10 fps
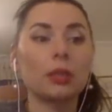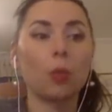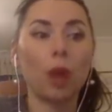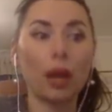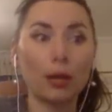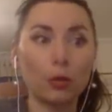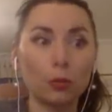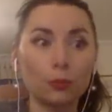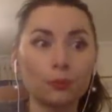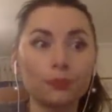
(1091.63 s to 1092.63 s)

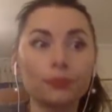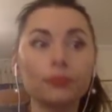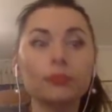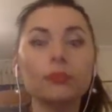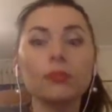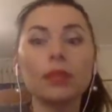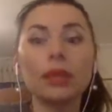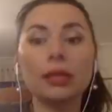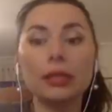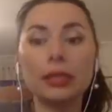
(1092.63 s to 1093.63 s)
wow,
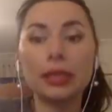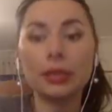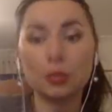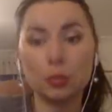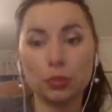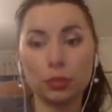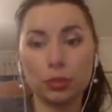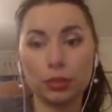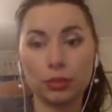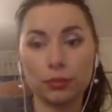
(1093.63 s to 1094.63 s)
and he likes to be your
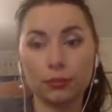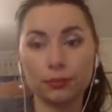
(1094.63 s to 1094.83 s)
hero.